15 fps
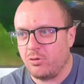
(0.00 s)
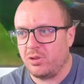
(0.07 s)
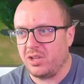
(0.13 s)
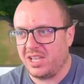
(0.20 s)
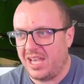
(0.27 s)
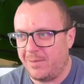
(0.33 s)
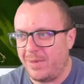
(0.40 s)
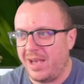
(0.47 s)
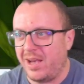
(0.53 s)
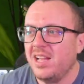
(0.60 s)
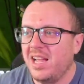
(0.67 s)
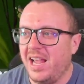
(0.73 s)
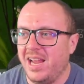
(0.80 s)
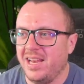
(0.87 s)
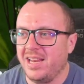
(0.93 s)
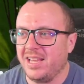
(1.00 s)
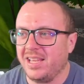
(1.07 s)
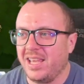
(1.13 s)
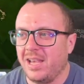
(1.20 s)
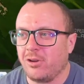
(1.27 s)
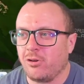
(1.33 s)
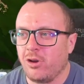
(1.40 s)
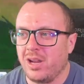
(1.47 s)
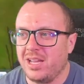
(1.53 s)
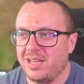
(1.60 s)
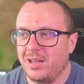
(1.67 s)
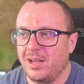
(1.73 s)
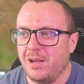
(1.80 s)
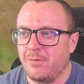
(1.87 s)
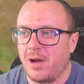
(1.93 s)
that came out. And it created
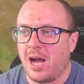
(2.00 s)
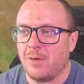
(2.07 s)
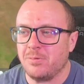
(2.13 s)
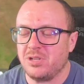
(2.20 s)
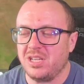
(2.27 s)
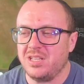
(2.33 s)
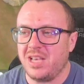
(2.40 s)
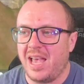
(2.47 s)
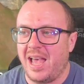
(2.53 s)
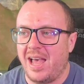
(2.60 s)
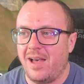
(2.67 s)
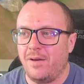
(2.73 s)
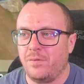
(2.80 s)
the option to have